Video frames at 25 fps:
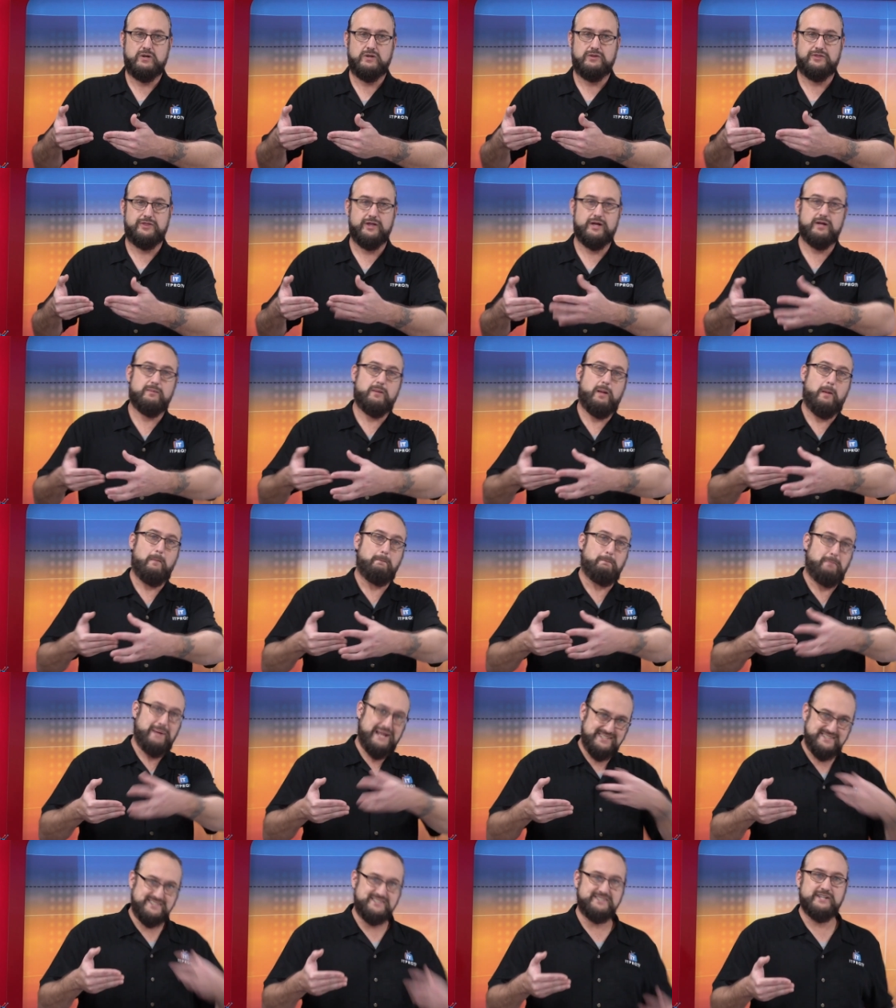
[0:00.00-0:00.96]
the
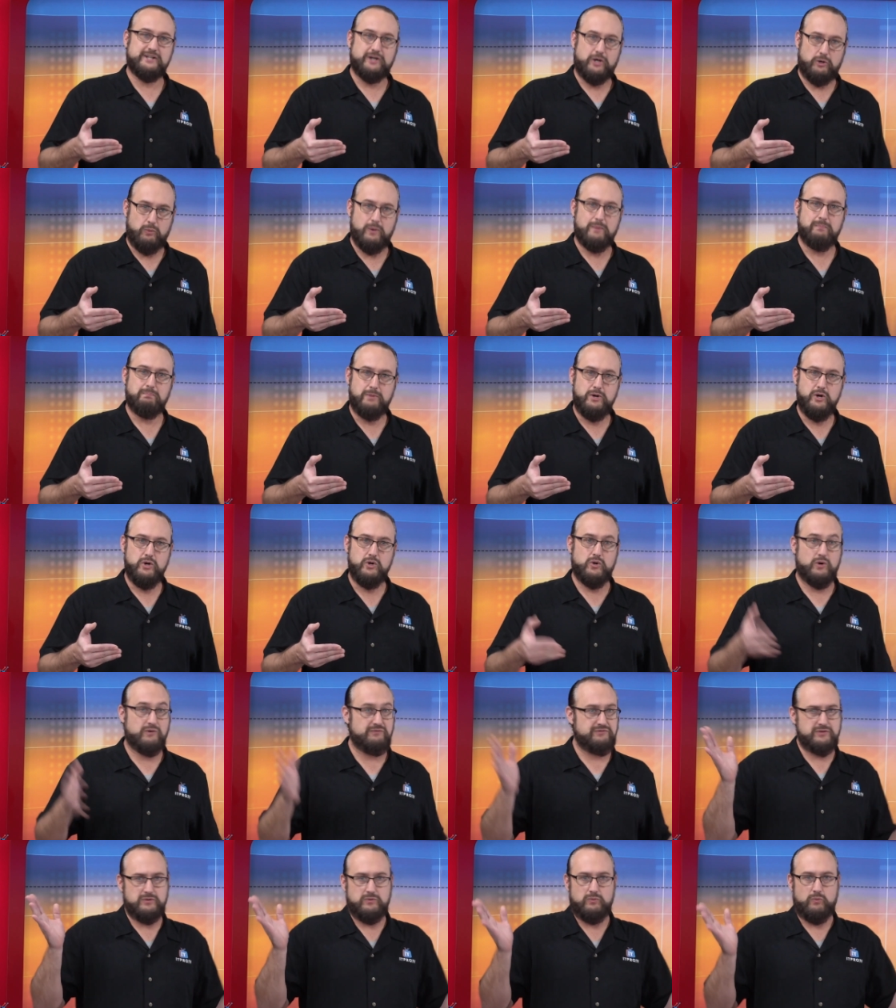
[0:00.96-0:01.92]
bits that are
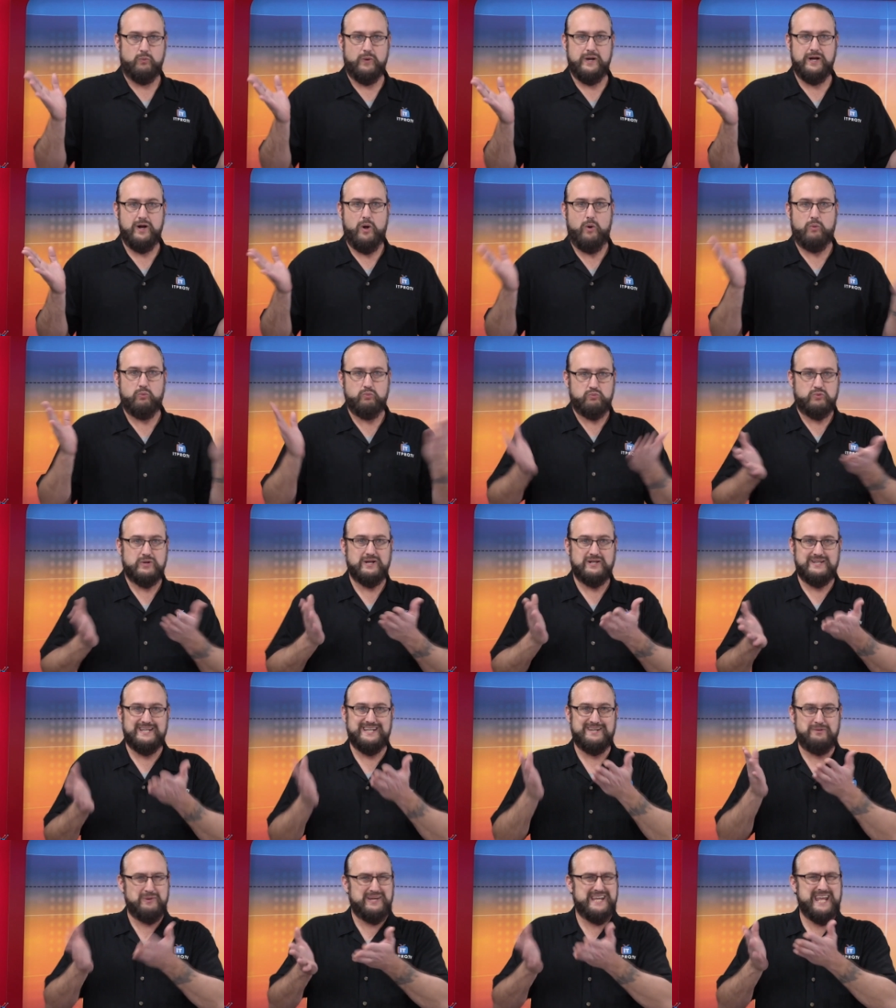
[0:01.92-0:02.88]
removed, we
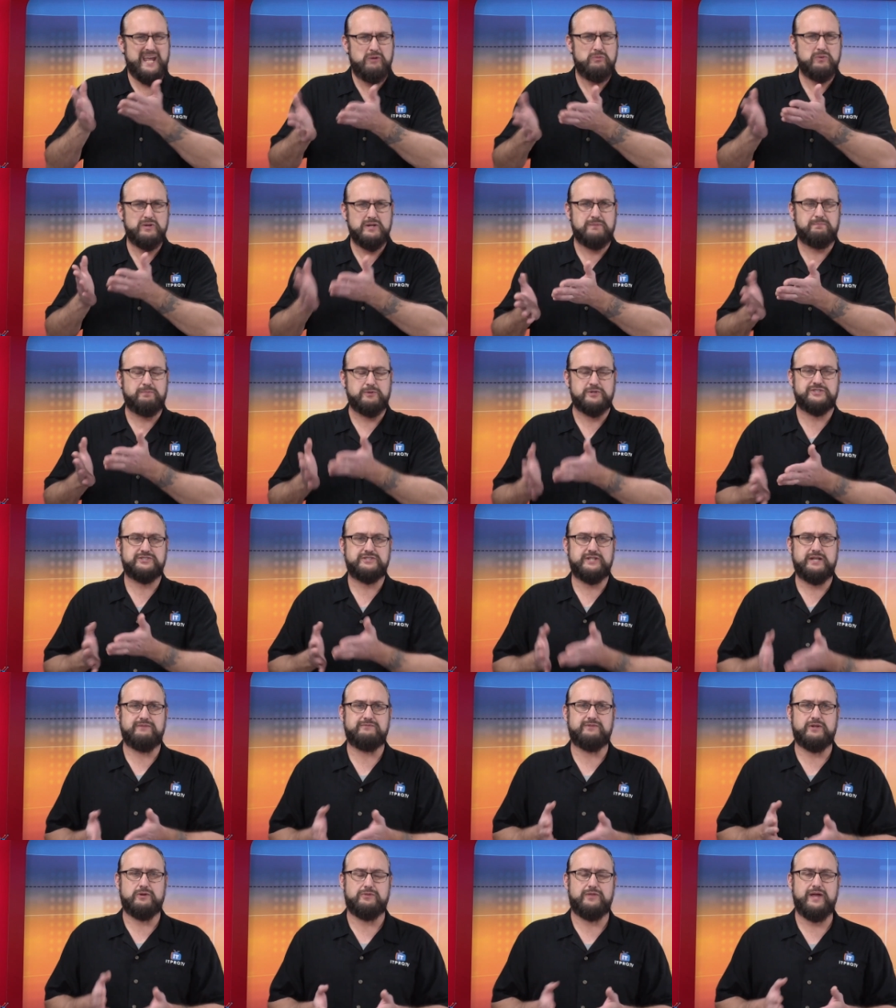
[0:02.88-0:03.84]
can't really
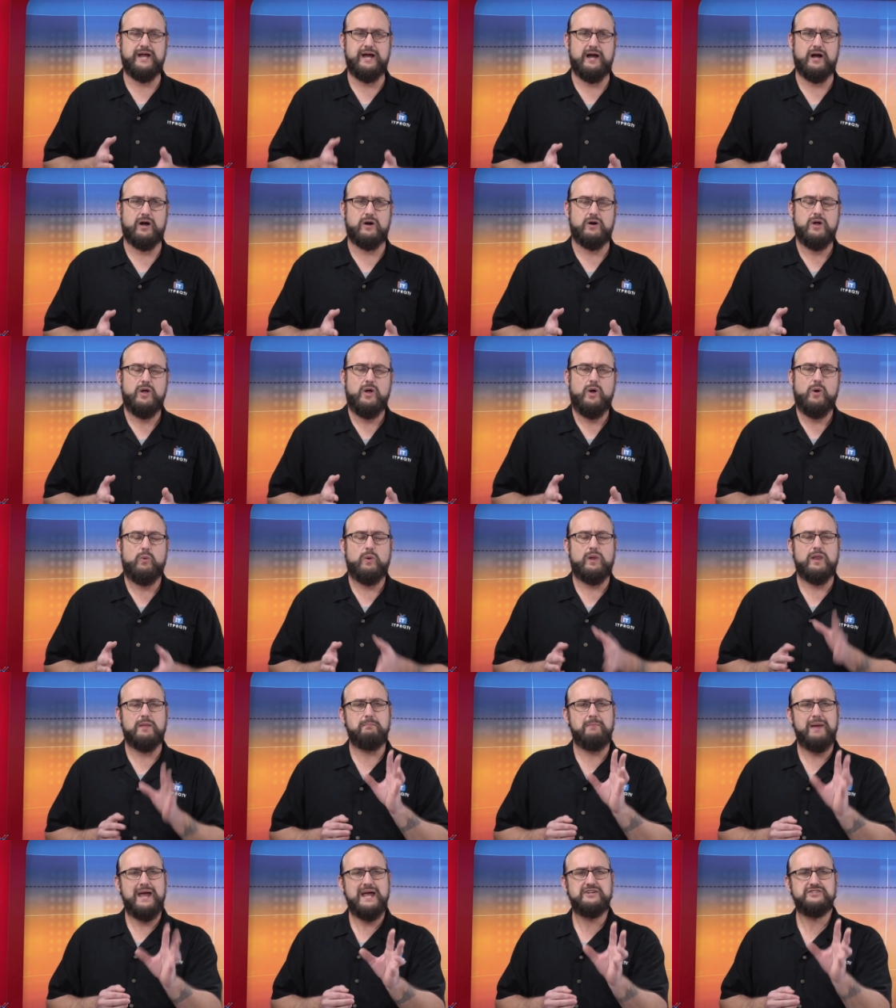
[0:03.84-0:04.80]
perceive they're there. Well,
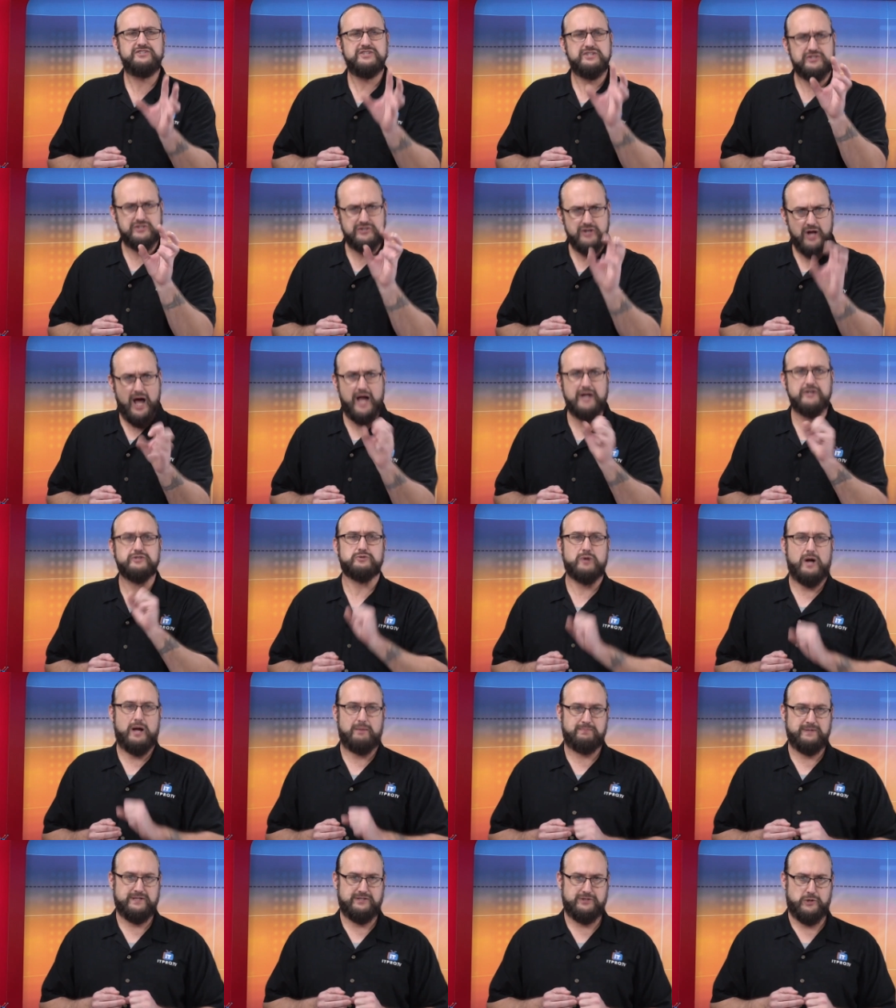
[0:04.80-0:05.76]
imagine not
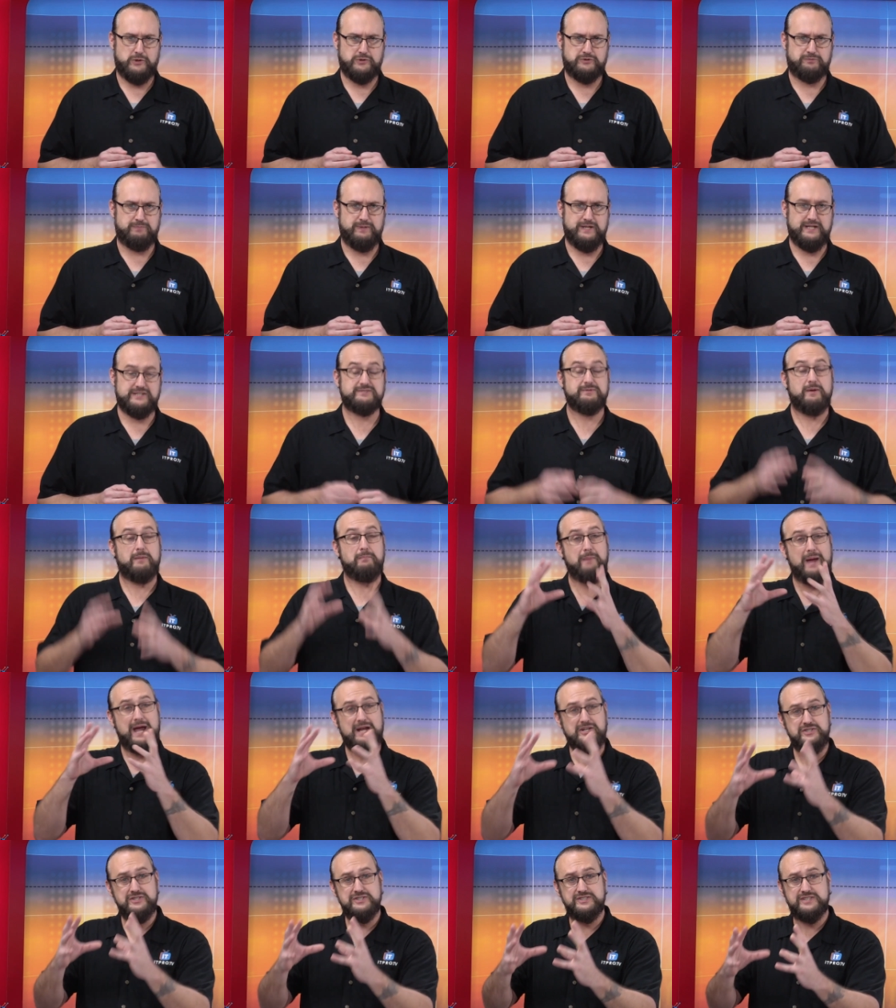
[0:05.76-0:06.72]
dropping those bits.
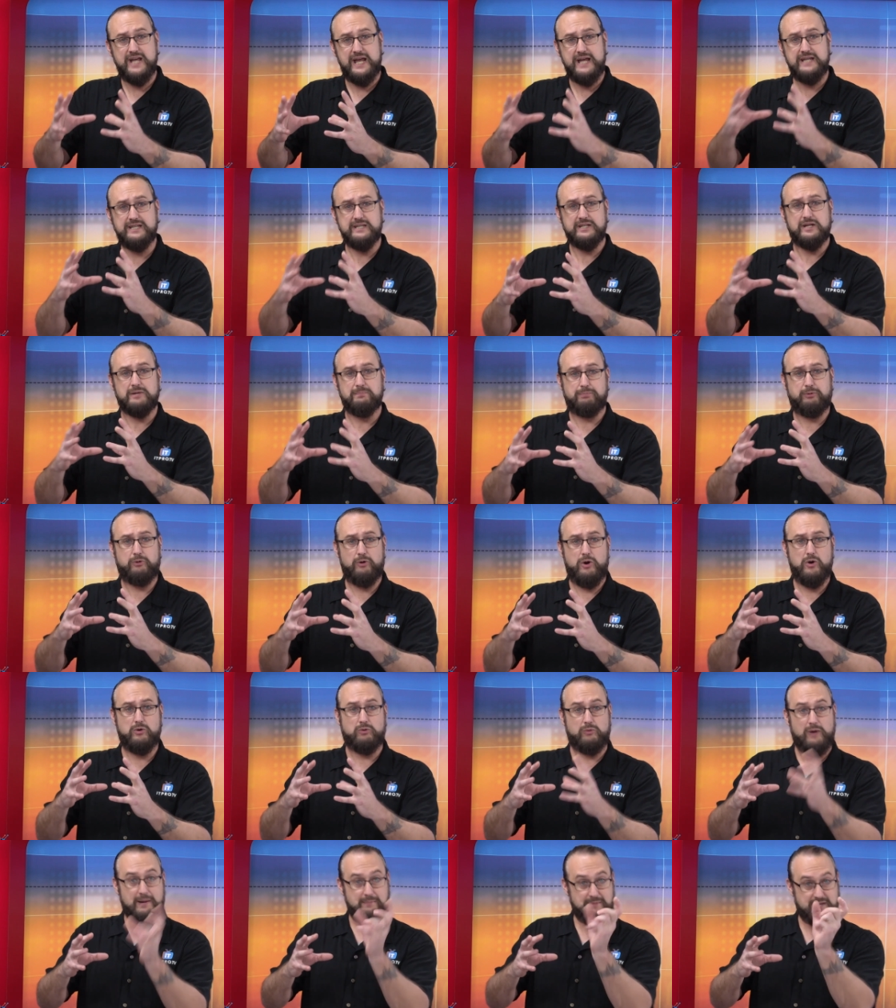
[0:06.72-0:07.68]
Imagine taking a
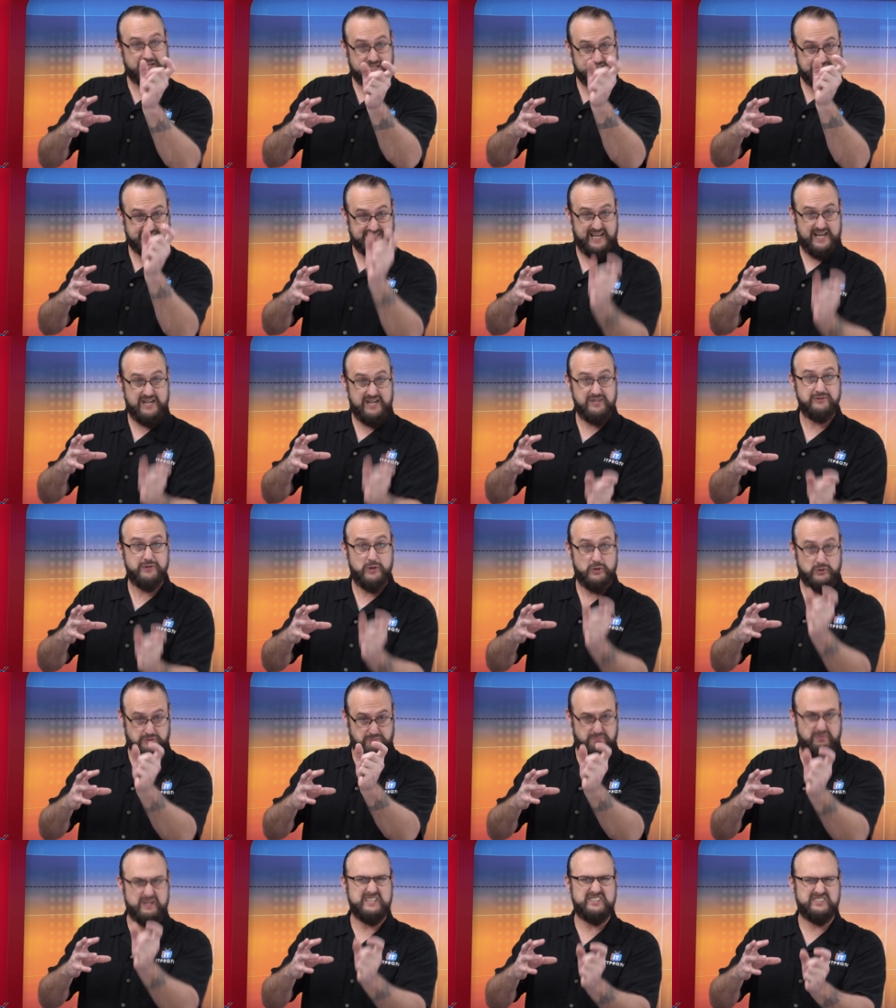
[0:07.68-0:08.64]
program that could take
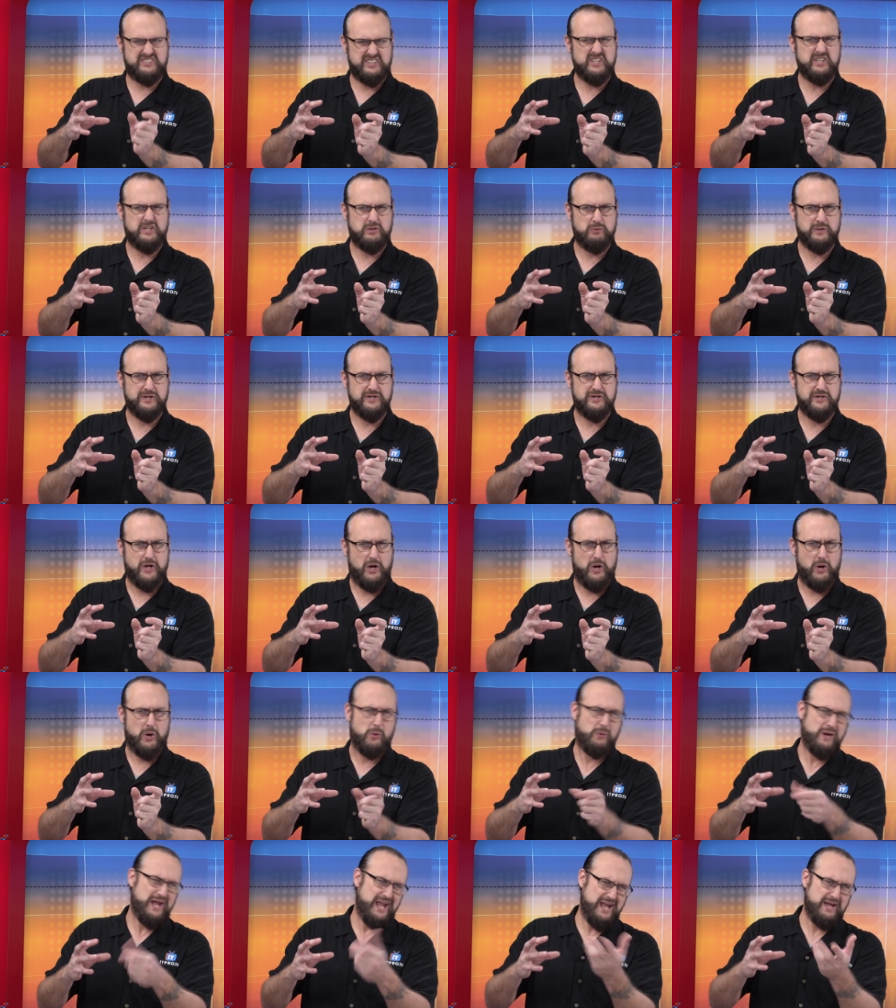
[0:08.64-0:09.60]
those bits that you would
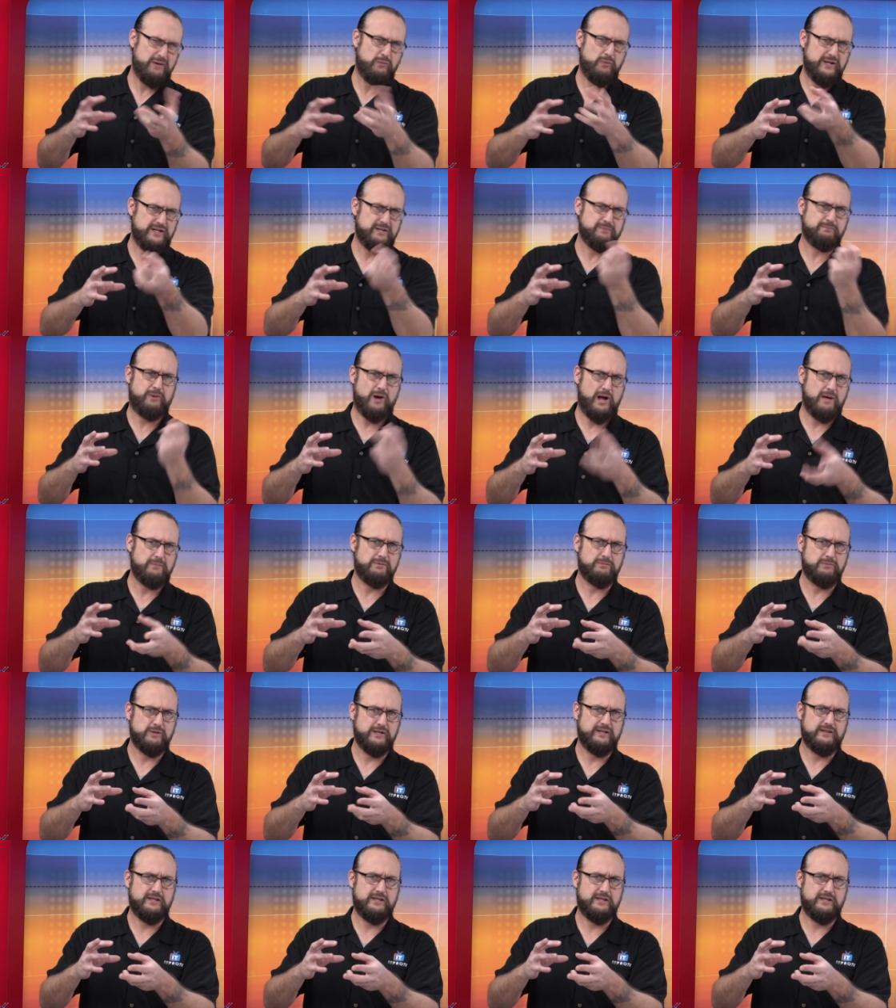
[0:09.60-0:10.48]
know, hey, we could probably